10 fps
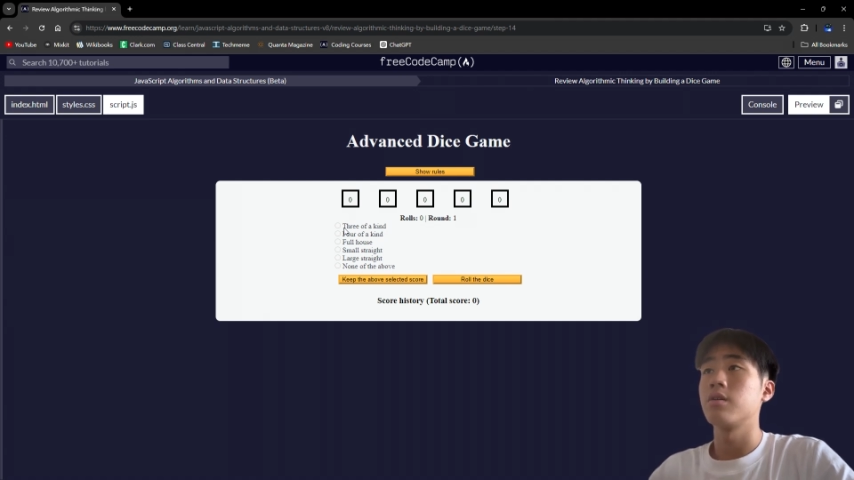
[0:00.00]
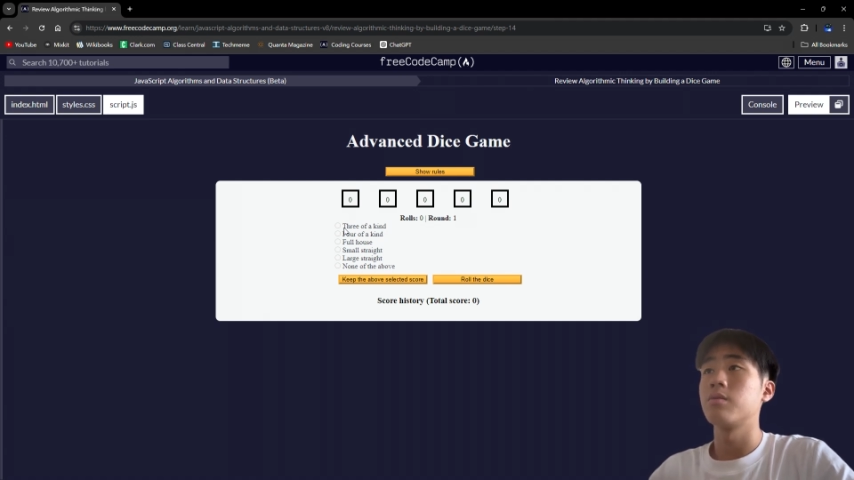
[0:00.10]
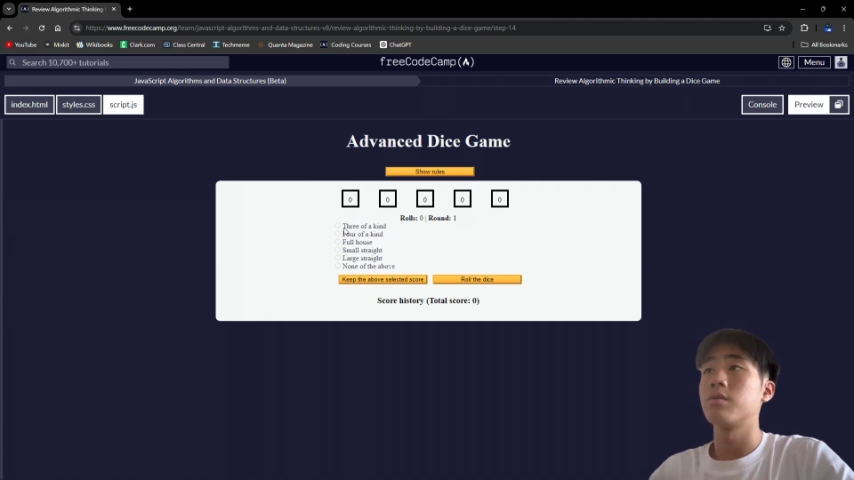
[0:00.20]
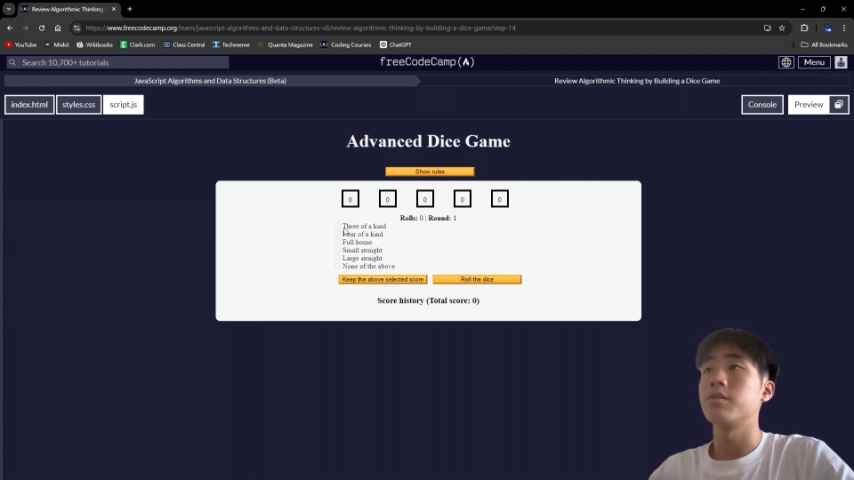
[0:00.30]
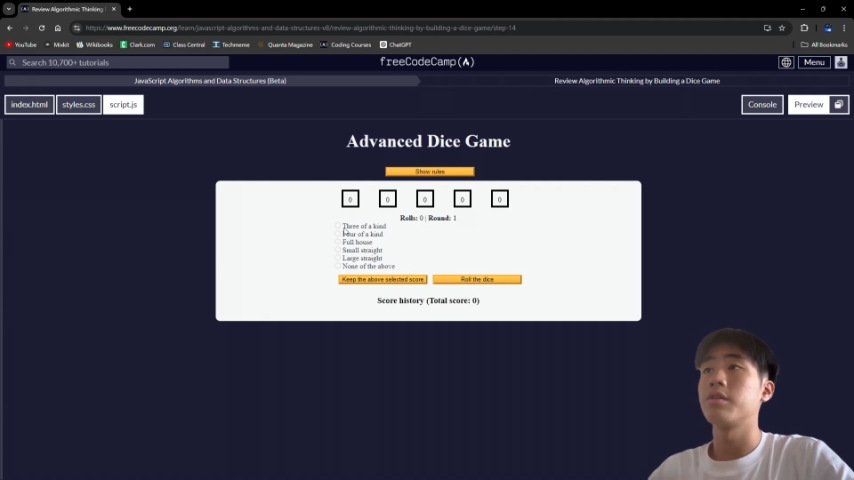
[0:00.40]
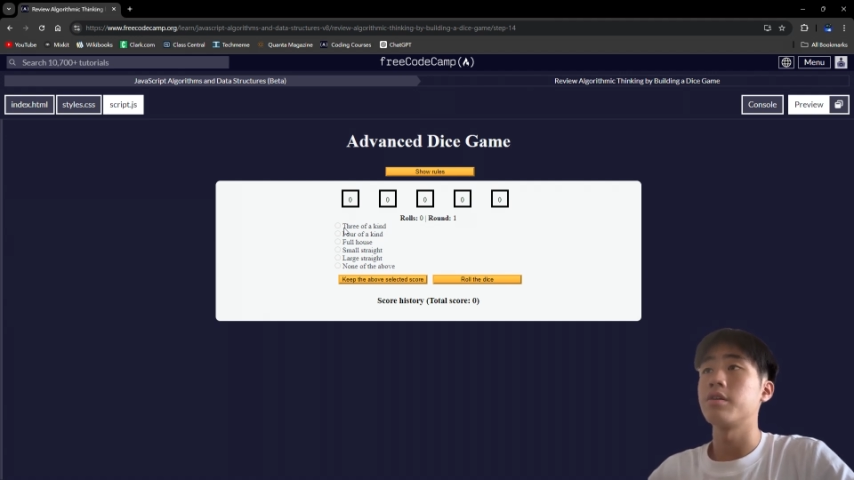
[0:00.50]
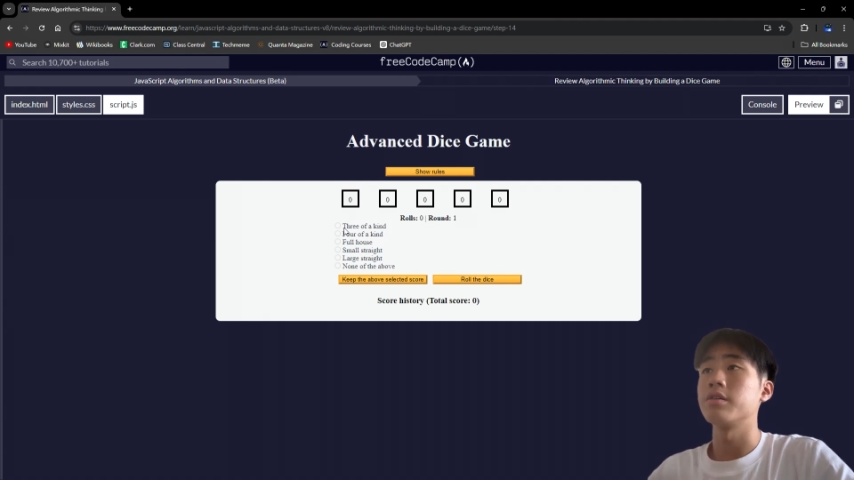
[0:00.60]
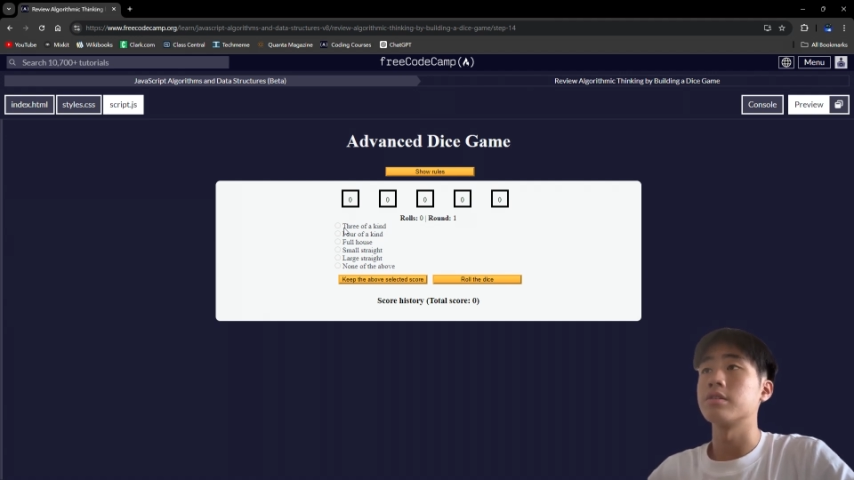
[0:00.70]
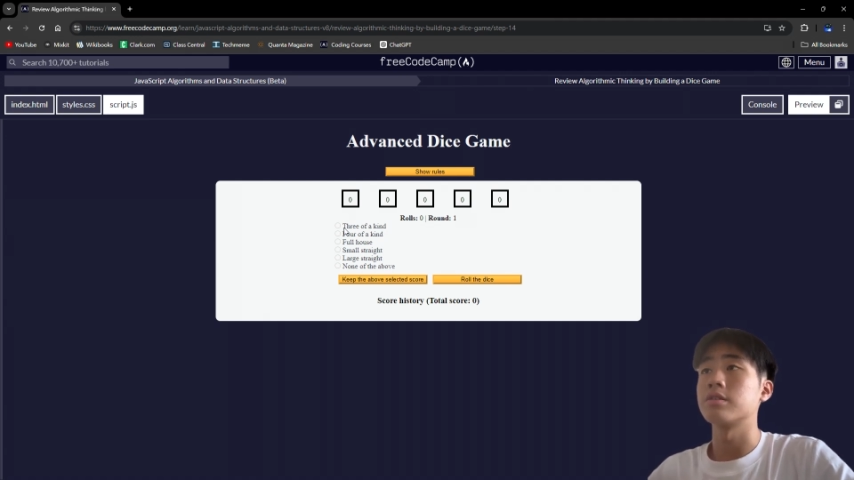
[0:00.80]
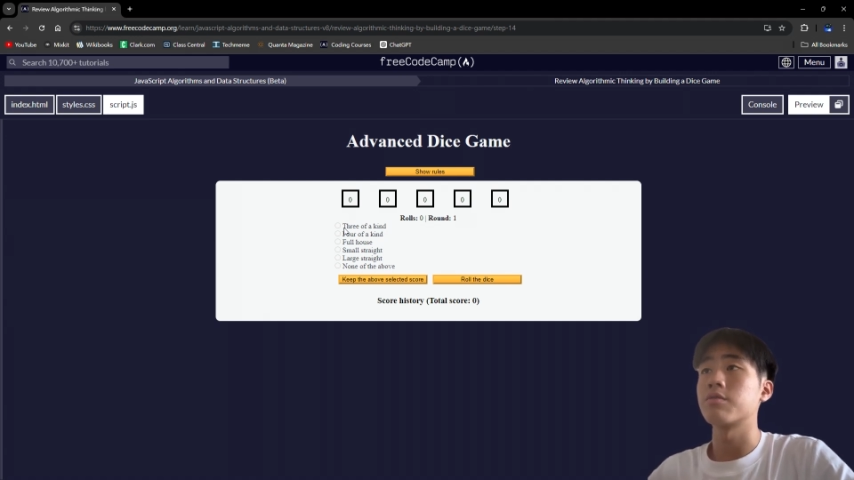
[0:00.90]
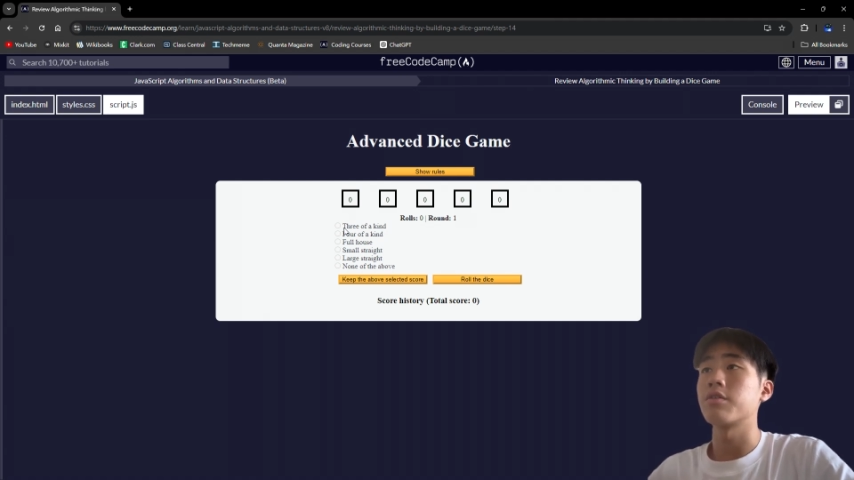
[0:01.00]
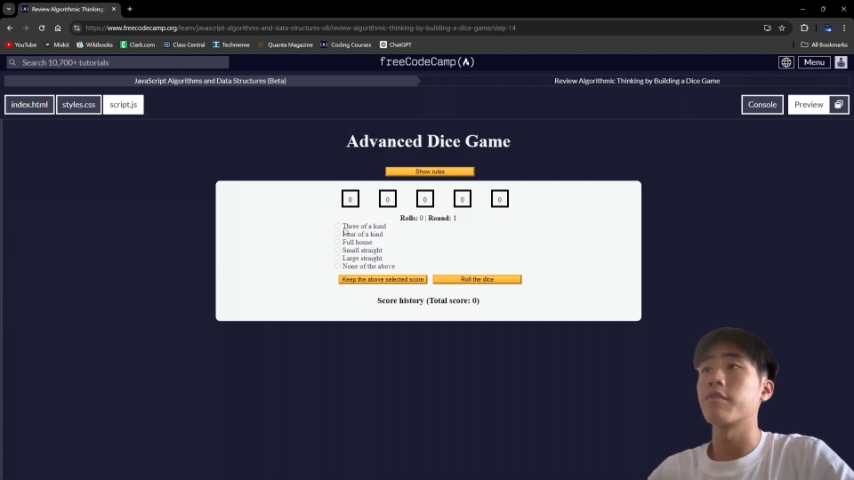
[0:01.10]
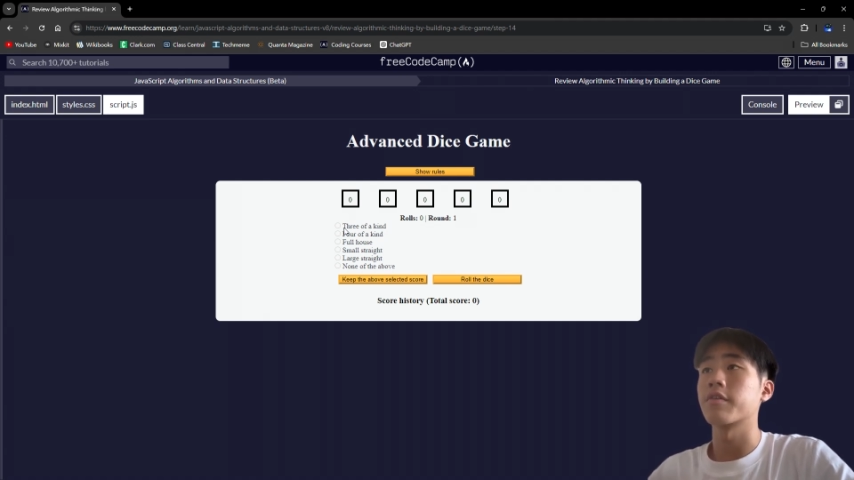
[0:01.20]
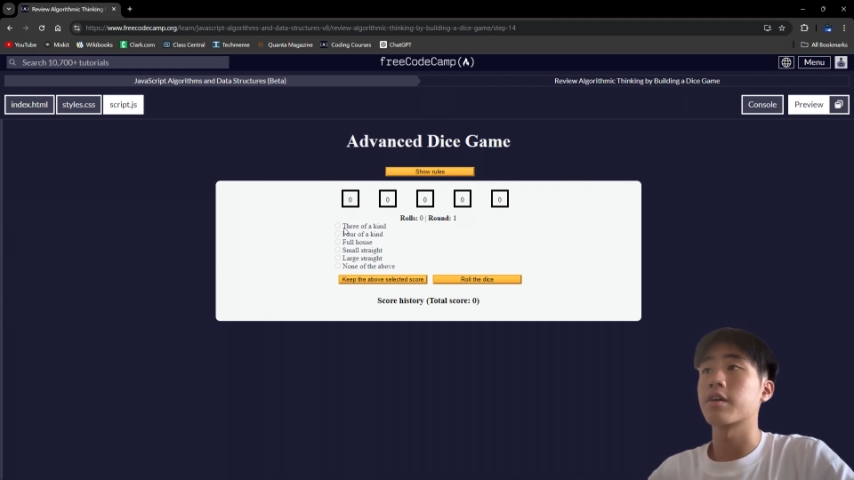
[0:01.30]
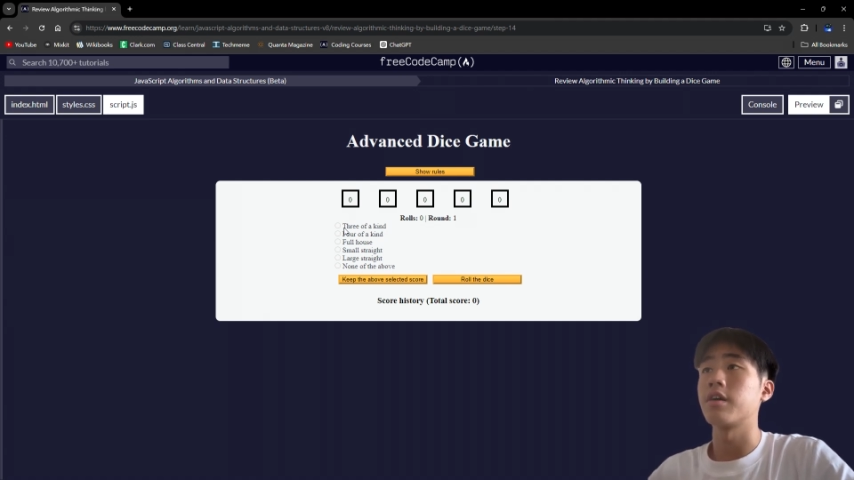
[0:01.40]
where there is 3
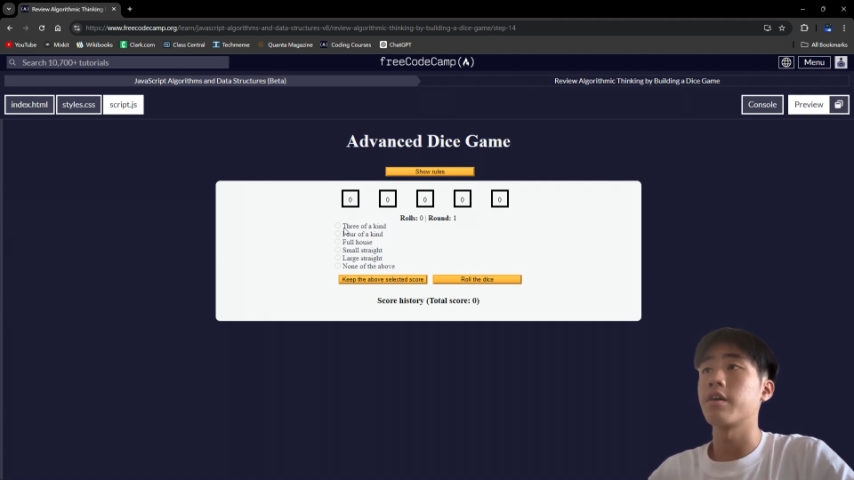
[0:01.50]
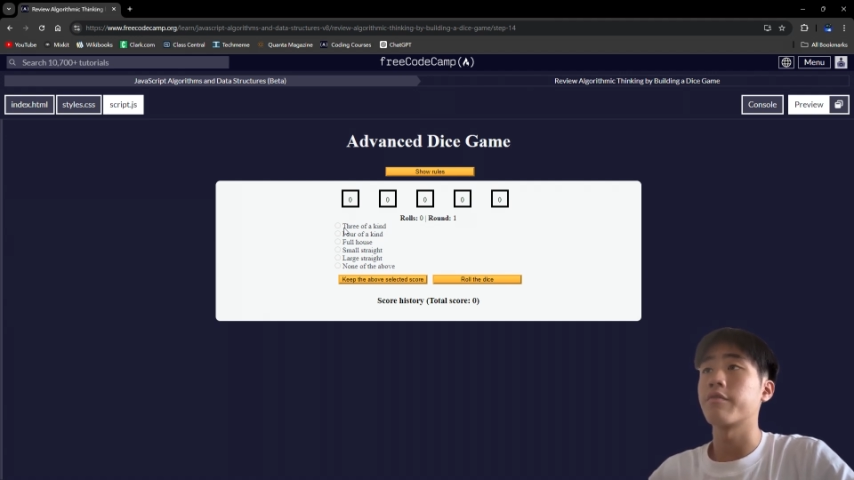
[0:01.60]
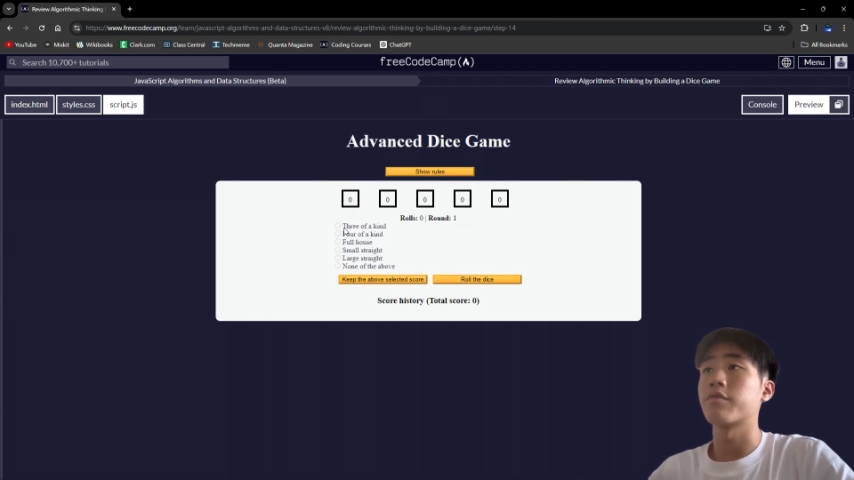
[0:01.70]
of a kind,